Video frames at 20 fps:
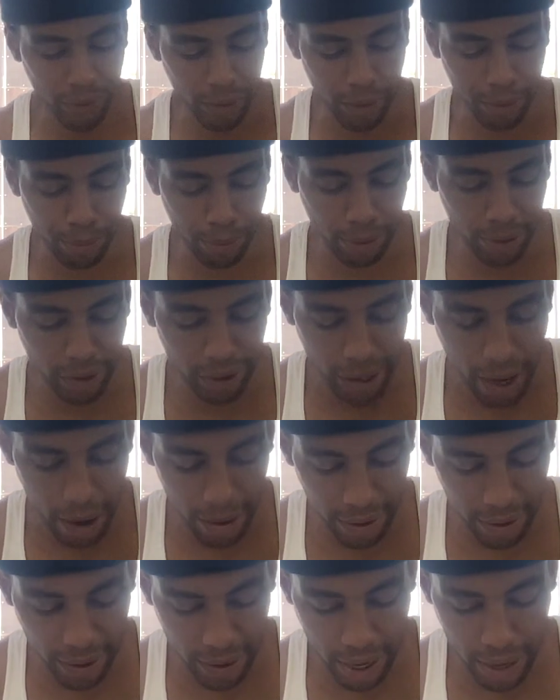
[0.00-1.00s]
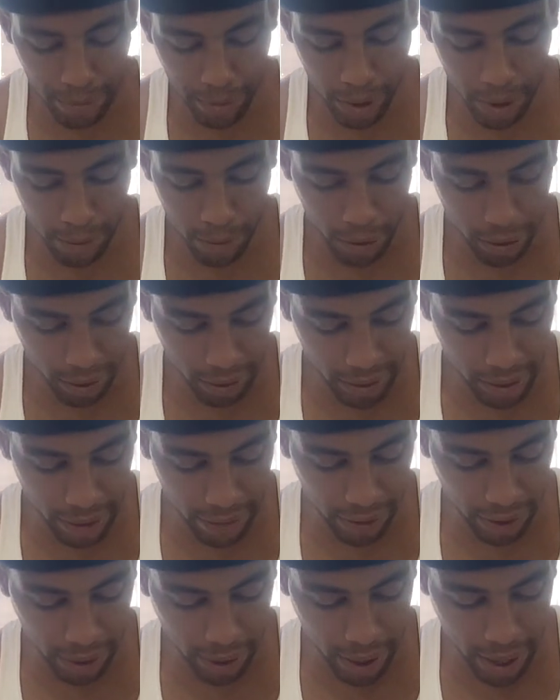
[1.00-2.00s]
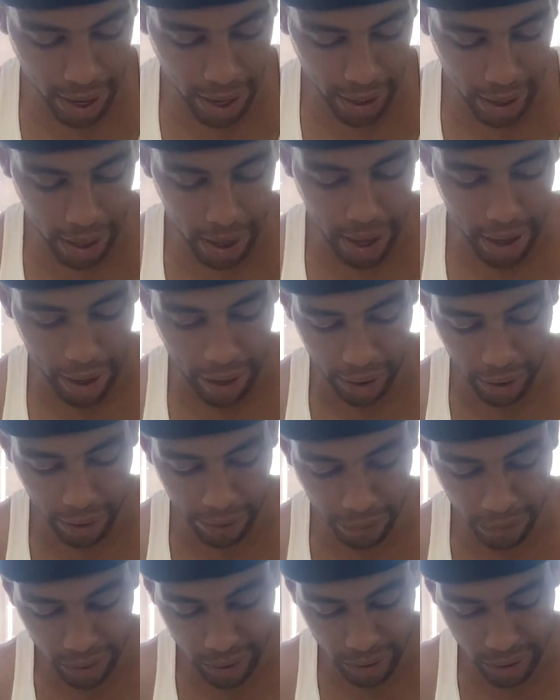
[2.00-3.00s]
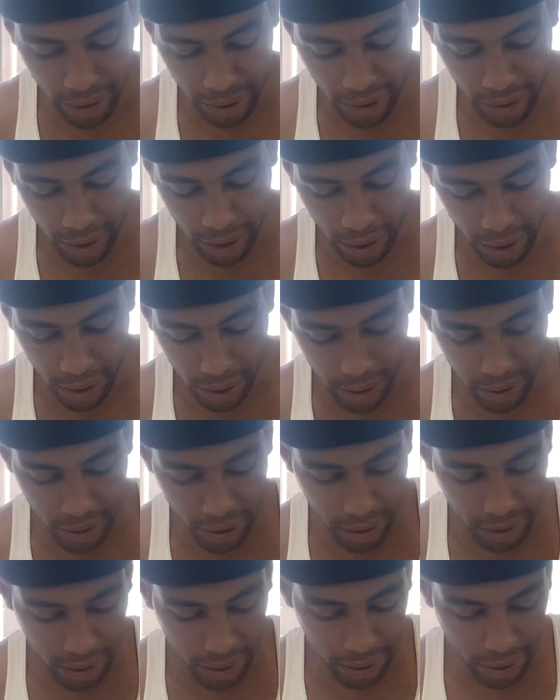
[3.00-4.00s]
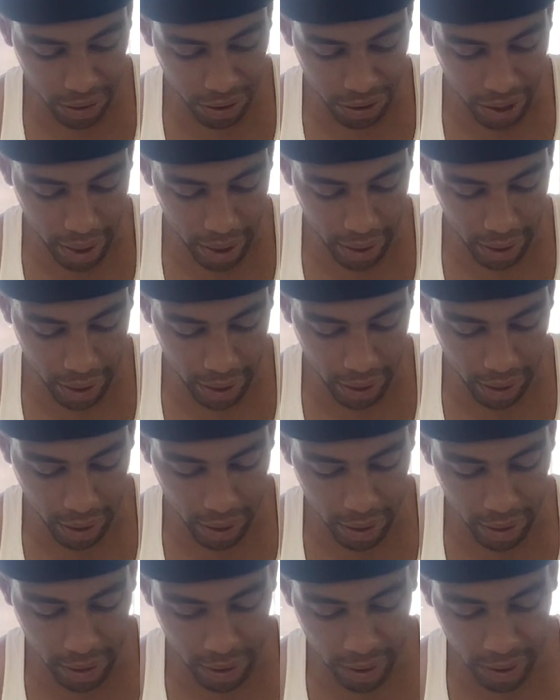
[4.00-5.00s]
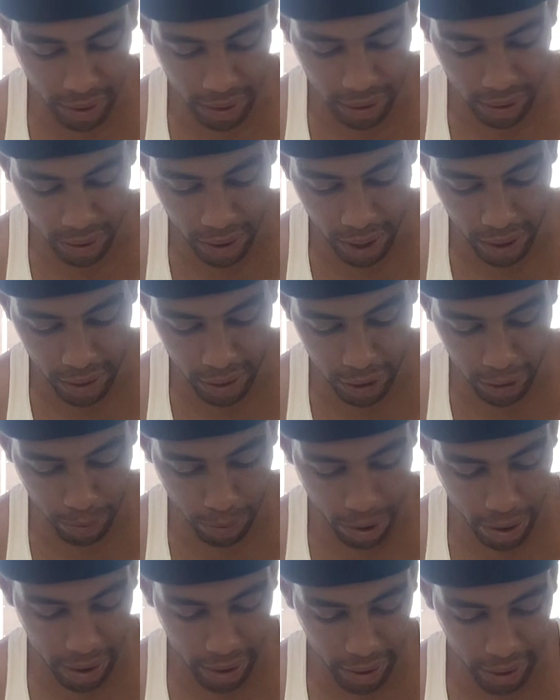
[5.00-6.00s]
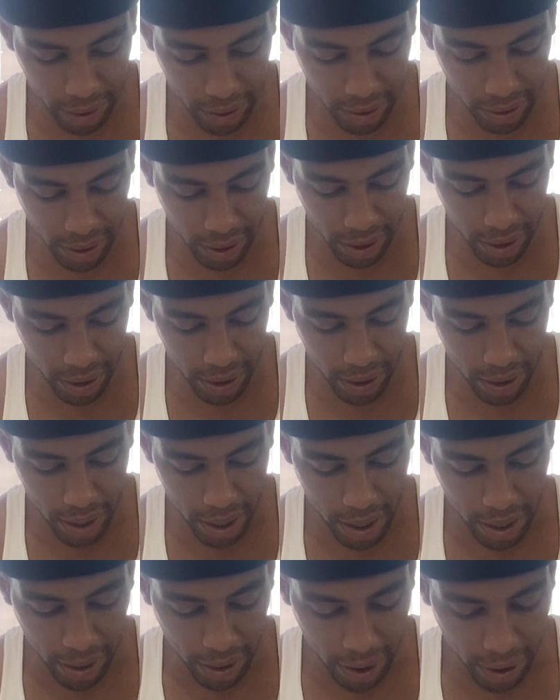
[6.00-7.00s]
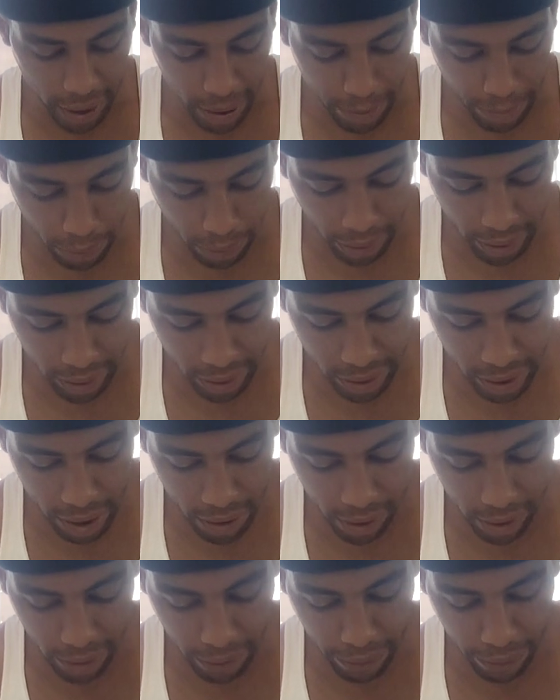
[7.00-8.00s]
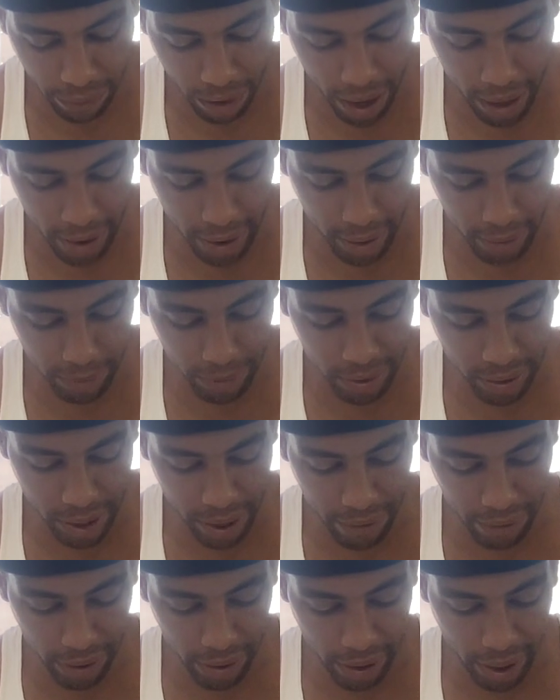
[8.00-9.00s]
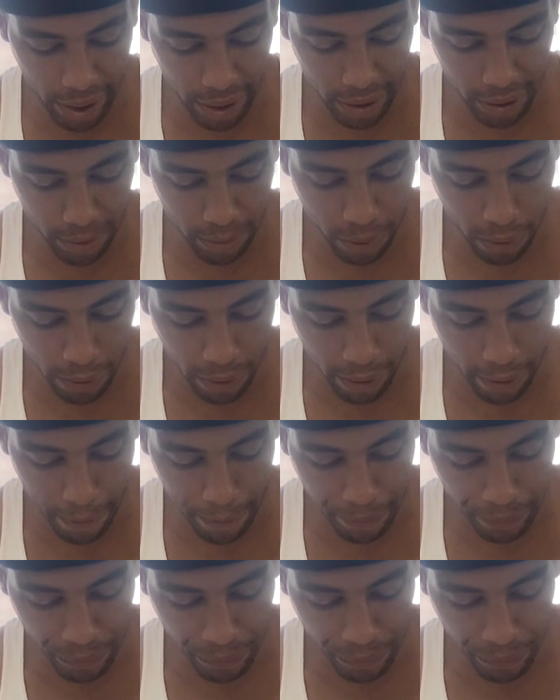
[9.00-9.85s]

The priest shall examine him on the seventh day, and if he sees that the disease is checked and the disease has not spread in the skin, then the priest shall confine him seven days more.